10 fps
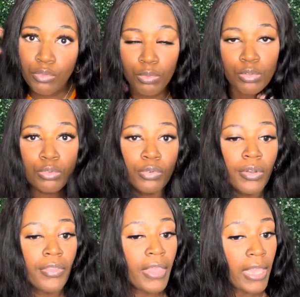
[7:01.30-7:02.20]
through
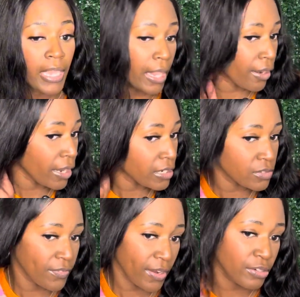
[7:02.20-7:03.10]
the hair. It
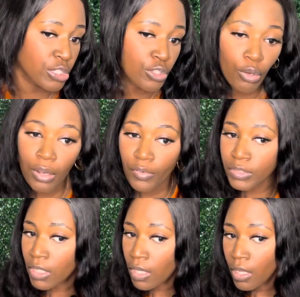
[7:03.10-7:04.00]
is very soft.
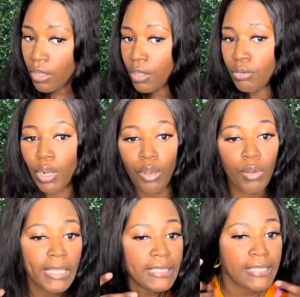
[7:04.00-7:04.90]
You know,
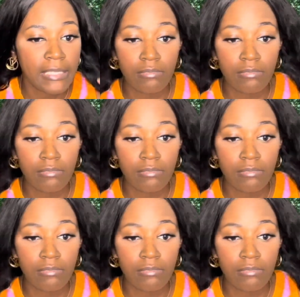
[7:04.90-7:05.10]
it's,